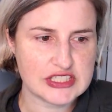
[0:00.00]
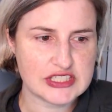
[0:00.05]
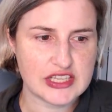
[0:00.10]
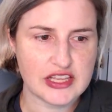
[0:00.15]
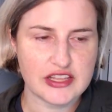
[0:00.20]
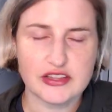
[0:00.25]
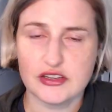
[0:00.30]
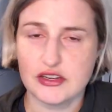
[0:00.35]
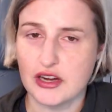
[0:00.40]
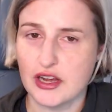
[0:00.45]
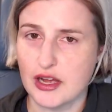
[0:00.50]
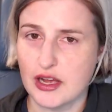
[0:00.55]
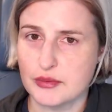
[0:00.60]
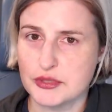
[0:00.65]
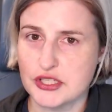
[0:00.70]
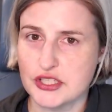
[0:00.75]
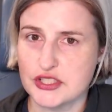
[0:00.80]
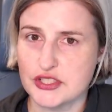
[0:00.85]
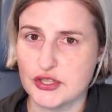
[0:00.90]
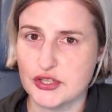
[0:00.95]
other
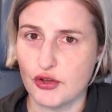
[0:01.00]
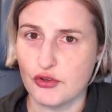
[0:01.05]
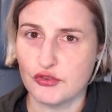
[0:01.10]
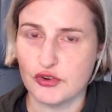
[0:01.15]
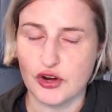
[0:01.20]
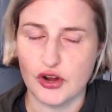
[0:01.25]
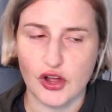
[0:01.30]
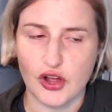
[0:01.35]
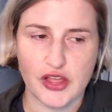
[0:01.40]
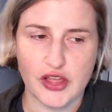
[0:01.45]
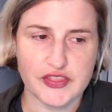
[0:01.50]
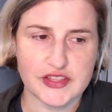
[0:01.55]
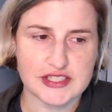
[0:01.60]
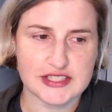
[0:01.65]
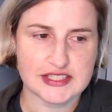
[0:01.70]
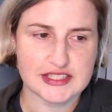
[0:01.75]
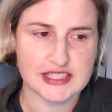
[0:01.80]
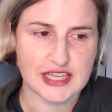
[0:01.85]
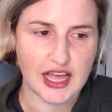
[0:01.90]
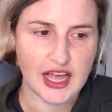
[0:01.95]
options over on the
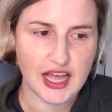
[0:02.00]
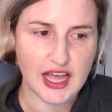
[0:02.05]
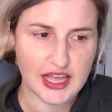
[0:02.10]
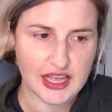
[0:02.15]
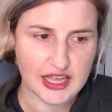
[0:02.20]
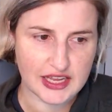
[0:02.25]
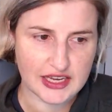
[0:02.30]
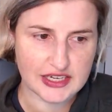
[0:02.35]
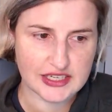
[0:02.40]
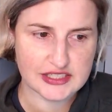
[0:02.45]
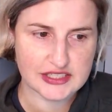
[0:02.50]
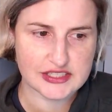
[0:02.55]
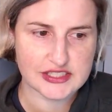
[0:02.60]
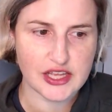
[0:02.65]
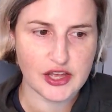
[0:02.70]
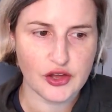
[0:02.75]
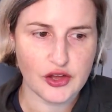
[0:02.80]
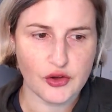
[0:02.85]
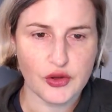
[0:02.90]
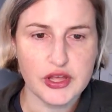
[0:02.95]
side.
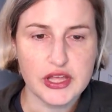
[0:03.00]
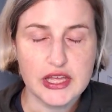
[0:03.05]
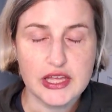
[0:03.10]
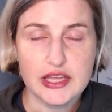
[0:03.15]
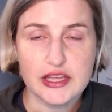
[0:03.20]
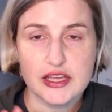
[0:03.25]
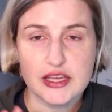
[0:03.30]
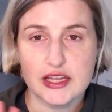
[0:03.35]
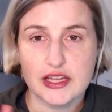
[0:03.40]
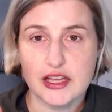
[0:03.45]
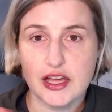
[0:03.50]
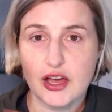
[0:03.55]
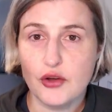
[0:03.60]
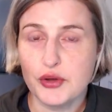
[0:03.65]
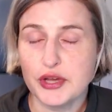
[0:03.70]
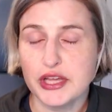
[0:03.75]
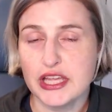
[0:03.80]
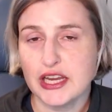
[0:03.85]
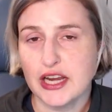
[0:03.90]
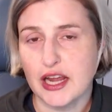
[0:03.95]
So go
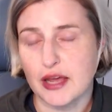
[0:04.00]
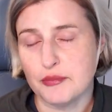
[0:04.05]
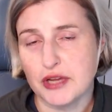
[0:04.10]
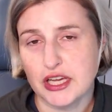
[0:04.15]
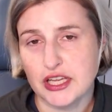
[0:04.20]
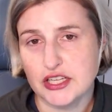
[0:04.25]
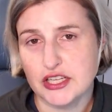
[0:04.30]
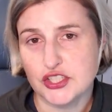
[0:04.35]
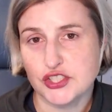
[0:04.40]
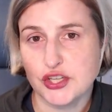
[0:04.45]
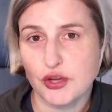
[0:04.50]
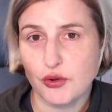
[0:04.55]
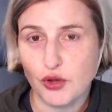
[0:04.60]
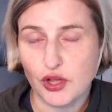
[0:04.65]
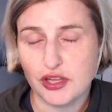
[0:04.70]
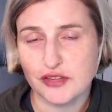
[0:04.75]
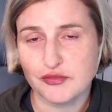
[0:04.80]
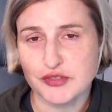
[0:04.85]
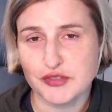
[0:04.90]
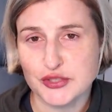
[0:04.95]
in, I'm not going to show all
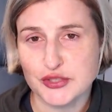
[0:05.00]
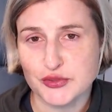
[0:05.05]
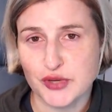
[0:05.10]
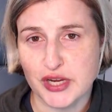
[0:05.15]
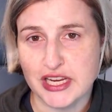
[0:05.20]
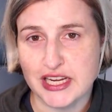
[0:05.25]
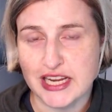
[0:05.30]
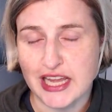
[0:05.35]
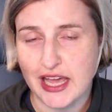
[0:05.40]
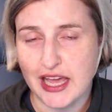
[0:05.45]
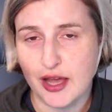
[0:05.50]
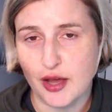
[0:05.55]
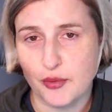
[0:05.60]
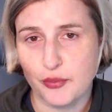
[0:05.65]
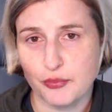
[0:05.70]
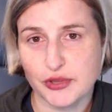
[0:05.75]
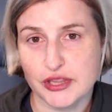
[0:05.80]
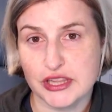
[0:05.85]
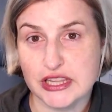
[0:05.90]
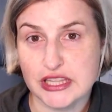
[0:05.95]
of these right now.
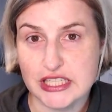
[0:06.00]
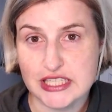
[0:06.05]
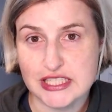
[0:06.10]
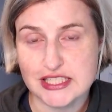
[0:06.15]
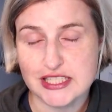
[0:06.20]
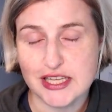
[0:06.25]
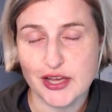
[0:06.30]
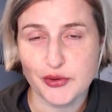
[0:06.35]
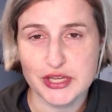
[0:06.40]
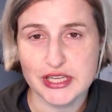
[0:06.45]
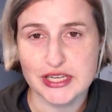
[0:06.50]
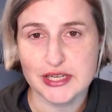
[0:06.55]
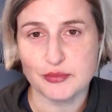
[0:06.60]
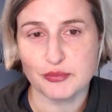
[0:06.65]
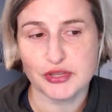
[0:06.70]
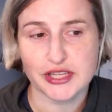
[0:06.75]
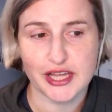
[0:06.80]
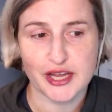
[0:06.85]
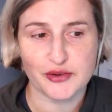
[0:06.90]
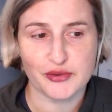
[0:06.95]
Please go in and
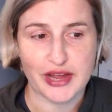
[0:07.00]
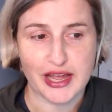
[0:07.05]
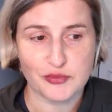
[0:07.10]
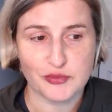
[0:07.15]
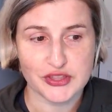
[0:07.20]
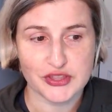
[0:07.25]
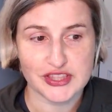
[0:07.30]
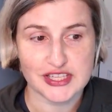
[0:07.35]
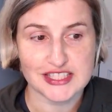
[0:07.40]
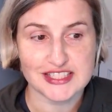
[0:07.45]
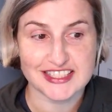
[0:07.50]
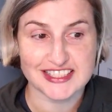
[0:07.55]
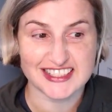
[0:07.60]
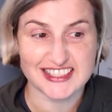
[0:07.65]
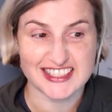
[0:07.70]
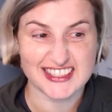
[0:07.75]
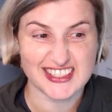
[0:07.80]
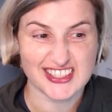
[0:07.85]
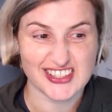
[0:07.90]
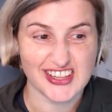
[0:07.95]
play around with this because
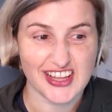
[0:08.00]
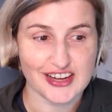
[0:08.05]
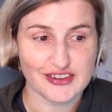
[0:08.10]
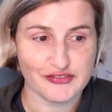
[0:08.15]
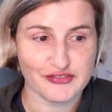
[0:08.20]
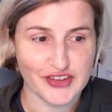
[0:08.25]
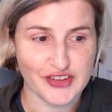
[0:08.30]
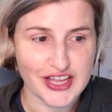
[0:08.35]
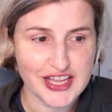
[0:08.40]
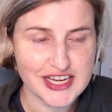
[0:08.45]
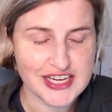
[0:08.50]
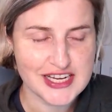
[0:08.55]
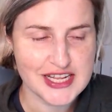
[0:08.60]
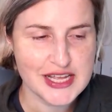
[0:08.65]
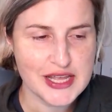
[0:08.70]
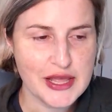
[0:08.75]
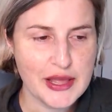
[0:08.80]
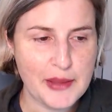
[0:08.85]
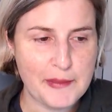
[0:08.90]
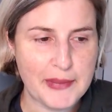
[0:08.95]
it's a lot of fun.
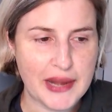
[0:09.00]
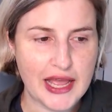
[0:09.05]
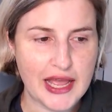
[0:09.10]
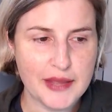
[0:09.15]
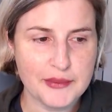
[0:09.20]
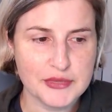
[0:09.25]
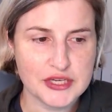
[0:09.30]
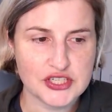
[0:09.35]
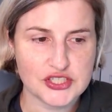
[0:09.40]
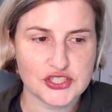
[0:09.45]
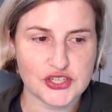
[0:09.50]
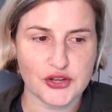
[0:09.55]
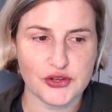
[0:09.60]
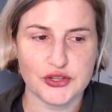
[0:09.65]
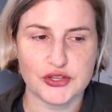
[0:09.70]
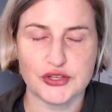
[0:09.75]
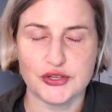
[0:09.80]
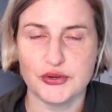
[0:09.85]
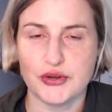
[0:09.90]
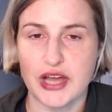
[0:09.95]
But I'm going to show
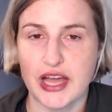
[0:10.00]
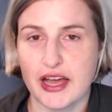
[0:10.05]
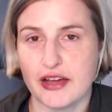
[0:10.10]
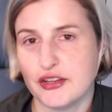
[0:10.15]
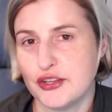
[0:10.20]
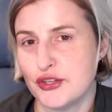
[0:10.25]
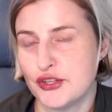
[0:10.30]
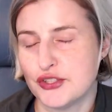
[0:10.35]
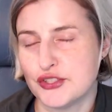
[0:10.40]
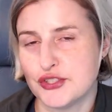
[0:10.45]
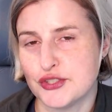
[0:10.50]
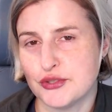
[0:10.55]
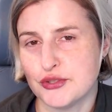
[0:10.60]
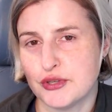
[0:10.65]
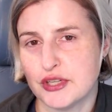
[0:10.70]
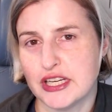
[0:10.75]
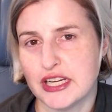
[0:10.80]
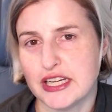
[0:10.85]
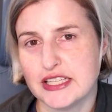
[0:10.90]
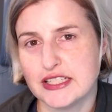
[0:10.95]
you how you could do a
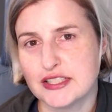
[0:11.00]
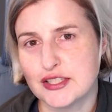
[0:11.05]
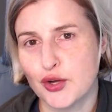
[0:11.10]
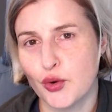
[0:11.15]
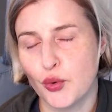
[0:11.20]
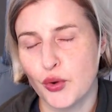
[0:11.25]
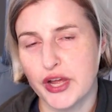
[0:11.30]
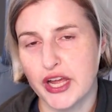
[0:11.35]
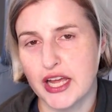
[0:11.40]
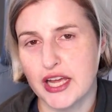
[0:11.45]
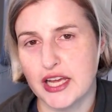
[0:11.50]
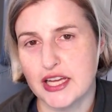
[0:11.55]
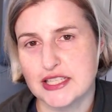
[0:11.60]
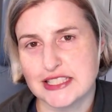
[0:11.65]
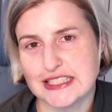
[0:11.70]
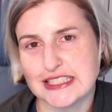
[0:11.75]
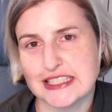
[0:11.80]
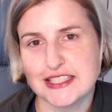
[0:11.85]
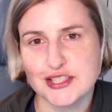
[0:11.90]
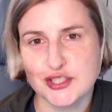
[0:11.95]
nice quick
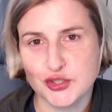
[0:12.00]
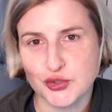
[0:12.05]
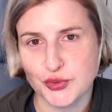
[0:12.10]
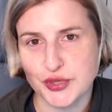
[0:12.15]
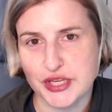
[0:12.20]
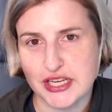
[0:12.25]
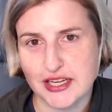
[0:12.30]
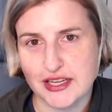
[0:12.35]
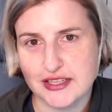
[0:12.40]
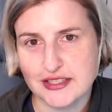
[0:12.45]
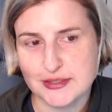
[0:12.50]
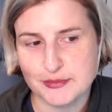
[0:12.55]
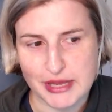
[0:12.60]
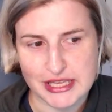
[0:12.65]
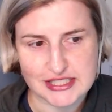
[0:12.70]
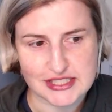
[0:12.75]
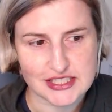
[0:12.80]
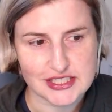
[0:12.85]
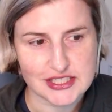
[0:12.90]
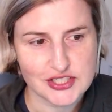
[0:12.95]
season's greetings
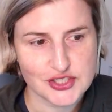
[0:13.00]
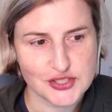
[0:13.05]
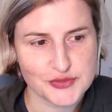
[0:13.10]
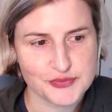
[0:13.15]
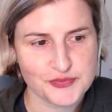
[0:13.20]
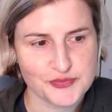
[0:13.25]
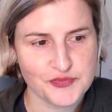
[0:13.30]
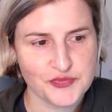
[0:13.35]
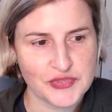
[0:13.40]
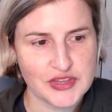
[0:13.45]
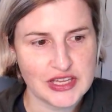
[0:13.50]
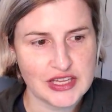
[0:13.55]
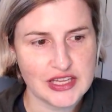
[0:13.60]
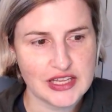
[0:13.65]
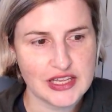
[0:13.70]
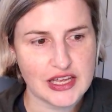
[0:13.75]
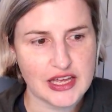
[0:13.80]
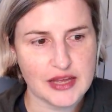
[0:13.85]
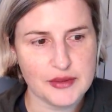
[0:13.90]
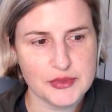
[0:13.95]
message.
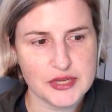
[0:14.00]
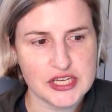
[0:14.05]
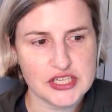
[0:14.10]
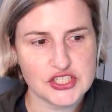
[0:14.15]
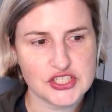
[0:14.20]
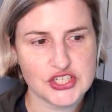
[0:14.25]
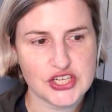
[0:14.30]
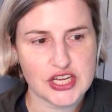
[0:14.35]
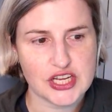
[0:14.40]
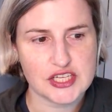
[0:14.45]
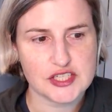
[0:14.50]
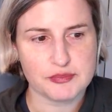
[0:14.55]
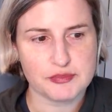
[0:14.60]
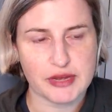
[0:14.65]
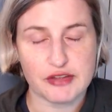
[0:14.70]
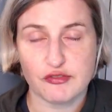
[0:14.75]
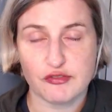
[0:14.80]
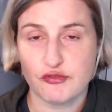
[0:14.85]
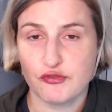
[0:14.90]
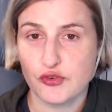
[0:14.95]
I'm going to change my
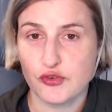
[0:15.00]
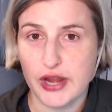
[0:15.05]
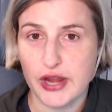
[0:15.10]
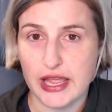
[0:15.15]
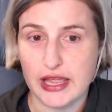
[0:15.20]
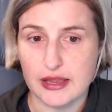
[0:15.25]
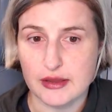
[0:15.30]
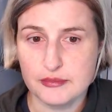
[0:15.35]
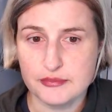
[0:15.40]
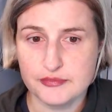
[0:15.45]
frame